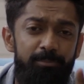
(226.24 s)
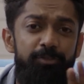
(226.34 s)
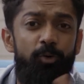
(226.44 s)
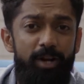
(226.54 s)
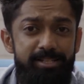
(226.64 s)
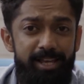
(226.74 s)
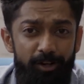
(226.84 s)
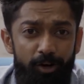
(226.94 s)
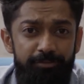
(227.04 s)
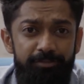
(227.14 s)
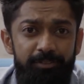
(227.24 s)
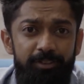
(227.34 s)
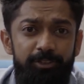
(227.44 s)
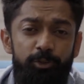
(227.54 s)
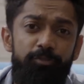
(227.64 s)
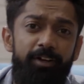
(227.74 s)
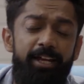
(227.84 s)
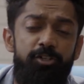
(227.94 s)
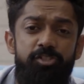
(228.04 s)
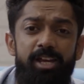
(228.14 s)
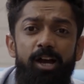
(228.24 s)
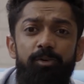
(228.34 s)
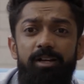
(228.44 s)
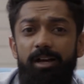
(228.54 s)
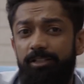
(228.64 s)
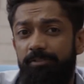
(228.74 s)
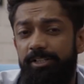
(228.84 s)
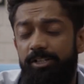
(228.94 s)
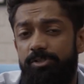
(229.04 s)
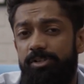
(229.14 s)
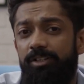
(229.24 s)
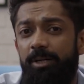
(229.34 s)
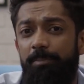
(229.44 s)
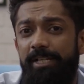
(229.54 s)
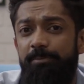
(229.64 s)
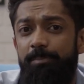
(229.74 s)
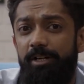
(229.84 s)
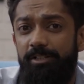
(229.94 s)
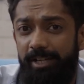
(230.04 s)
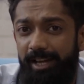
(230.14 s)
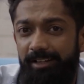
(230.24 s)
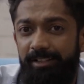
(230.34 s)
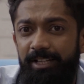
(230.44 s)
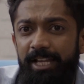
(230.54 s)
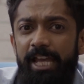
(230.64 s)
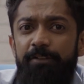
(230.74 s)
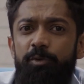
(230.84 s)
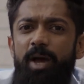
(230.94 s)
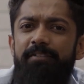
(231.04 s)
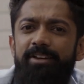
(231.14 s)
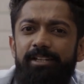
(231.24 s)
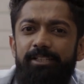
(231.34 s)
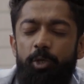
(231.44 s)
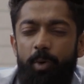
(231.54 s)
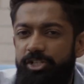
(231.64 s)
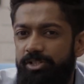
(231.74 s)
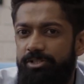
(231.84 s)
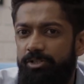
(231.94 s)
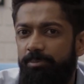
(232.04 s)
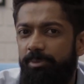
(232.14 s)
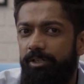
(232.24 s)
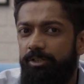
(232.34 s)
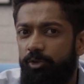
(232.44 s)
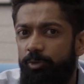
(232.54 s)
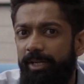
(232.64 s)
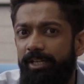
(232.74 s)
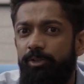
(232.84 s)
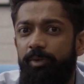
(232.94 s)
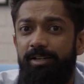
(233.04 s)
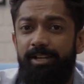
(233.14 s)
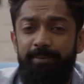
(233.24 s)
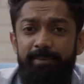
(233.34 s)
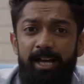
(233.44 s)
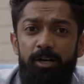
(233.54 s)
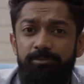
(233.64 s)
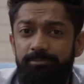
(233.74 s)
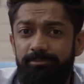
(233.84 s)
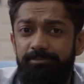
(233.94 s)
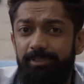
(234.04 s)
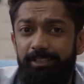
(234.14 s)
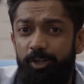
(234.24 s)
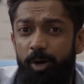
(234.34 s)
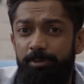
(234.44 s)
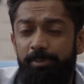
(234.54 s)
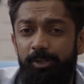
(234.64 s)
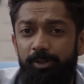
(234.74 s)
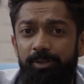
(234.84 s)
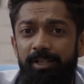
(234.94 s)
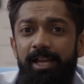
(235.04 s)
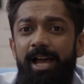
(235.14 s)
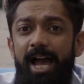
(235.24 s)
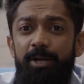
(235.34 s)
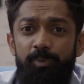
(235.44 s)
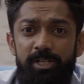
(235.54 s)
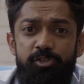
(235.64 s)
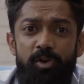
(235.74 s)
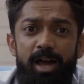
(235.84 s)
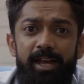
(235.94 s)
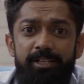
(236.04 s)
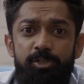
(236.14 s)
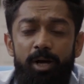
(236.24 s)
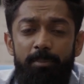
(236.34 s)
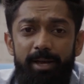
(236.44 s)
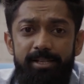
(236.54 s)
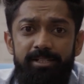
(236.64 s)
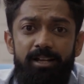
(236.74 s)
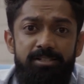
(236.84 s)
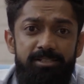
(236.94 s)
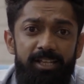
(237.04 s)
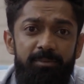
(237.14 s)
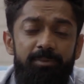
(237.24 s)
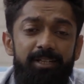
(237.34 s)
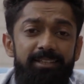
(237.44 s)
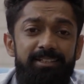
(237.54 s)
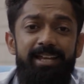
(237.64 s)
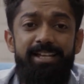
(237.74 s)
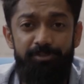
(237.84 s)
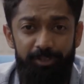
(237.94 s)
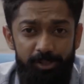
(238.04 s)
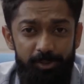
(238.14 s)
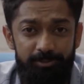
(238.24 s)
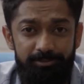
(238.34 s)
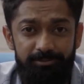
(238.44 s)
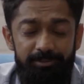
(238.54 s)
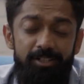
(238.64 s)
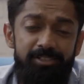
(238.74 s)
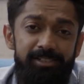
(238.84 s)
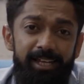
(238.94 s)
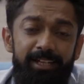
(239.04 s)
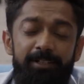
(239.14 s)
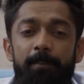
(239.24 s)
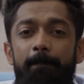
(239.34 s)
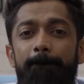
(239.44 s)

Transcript: Before I sign off, don't forget to check out our other videos on complete beard care. If you have any other questions on beard grooming, you can write them down in the comment below. And we'll try and do our best and answer them in the next video. Until then,